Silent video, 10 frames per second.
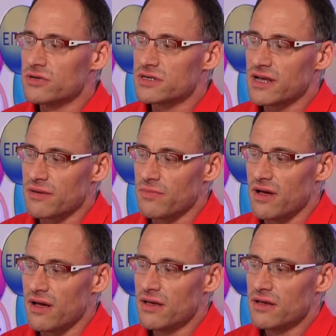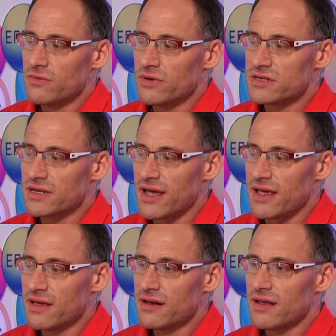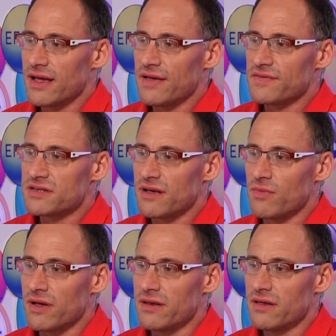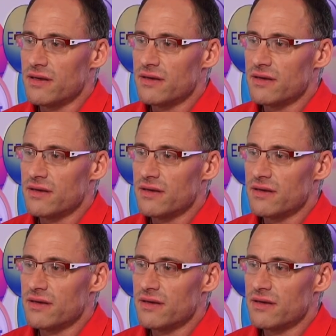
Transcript: the second part. We'd say, like, if someone